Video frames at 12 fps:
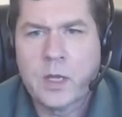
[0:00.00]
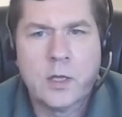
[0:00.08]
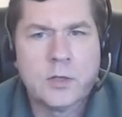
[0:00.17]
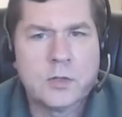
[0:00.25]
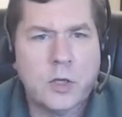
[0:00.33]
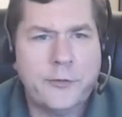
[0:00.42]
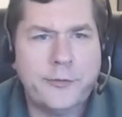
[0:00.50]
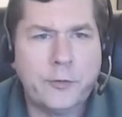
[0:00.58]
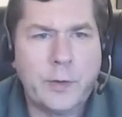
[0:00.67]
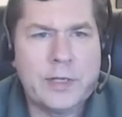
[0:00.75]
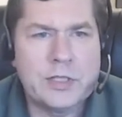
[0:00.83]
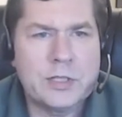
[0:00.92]
So
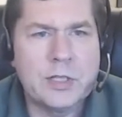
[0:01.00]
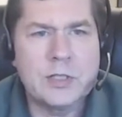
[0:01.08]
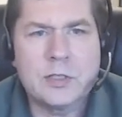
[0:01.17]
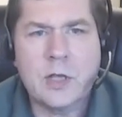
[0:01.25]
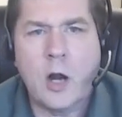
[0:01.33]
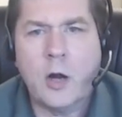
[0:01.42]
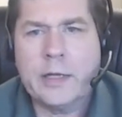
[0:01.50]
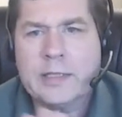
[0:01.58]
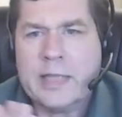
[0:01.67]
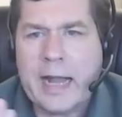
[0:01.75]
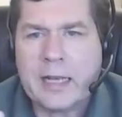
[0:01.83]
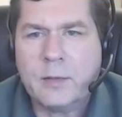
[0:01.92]
for instance, our
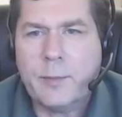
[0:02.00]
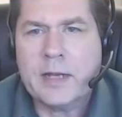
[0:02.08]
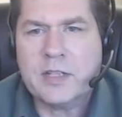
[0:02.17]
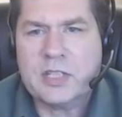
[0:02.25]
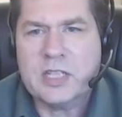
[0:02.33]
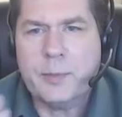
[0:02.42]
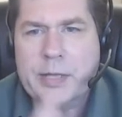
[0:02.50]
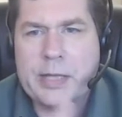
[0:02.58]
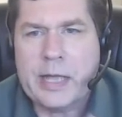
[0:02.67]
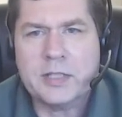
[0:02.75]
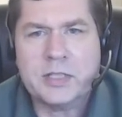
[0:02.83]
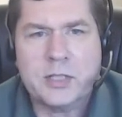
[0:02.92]
exact match
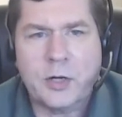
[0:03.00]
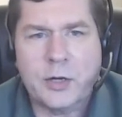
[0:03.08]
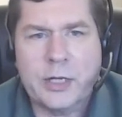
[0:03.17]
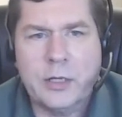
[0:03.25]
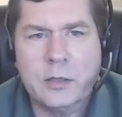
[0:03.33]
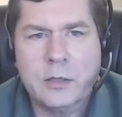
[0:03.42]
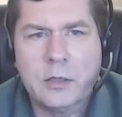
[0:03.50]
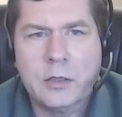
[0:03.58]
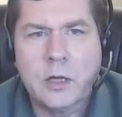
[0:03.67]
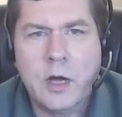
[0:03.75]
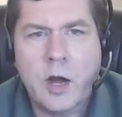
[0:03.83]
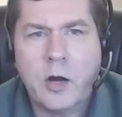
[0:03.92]
CPA is 30.
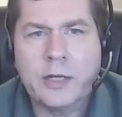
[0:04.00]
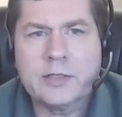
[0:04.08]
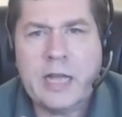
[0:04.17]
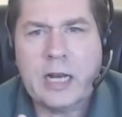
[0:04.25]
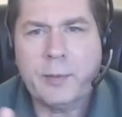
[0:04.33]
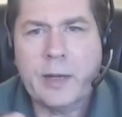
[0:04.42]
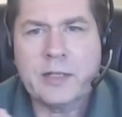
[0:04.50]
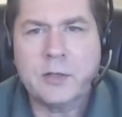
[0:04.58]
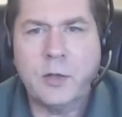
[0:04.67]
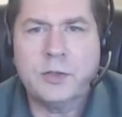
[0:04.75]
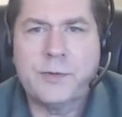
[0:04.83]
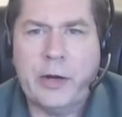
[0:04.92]
Our exact match
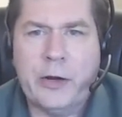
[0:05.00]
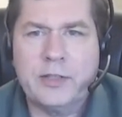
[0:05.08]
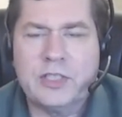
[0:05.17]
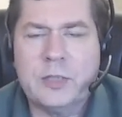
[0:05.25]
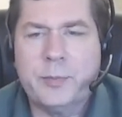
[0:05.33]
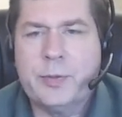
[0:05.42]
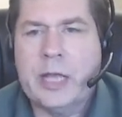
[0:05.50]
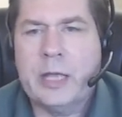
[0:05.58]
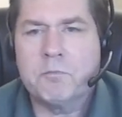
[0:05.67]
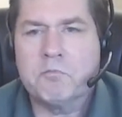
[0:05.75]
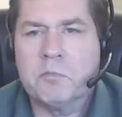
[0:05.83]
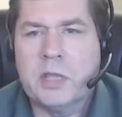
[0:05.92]
close variant
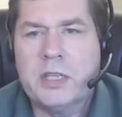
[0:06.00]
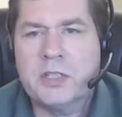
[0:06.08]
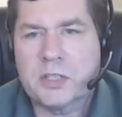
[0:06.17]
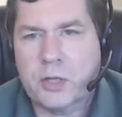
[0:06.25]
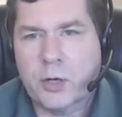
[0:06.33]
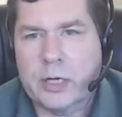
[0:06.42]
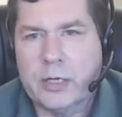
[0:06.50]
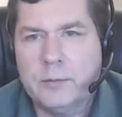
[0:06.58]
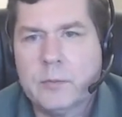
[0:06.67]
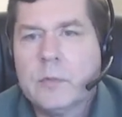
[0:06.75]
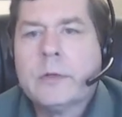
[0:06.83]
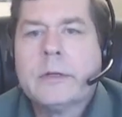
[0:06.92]
CPA is 30.
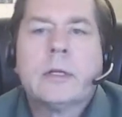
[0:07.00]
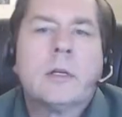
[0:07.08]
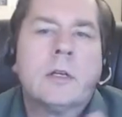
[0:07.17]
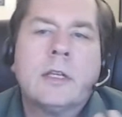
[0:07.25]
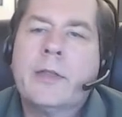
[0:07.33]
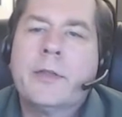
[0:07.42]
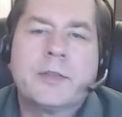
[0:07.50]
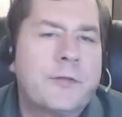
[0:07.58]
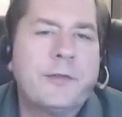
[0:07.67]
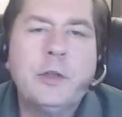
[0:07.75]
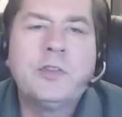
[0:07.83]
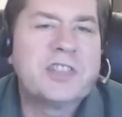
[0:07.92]
Yeah, there's a
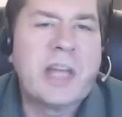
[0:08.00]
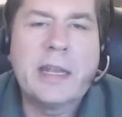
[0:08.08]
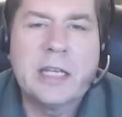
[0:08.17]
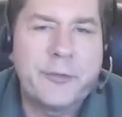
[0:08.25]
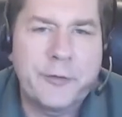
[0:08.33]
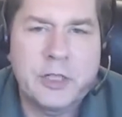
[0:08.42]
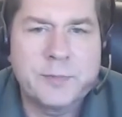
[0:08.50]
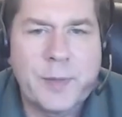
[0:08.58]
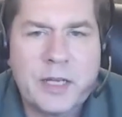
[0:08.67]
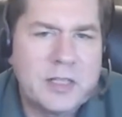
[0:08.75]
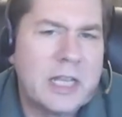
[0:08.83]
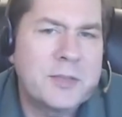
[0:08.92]
few cent difference,
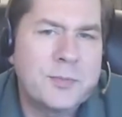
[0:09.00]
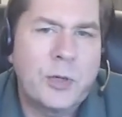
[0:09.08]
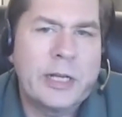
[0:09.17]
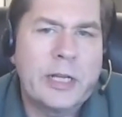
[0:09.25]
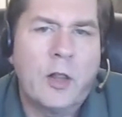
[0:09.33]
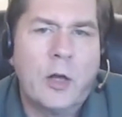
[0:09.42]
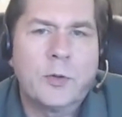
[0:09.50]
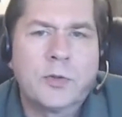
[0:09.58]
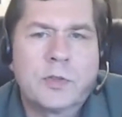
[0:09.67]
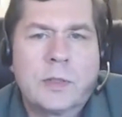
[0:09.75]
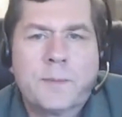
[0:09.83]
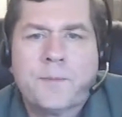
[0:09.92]
but it's pretty close.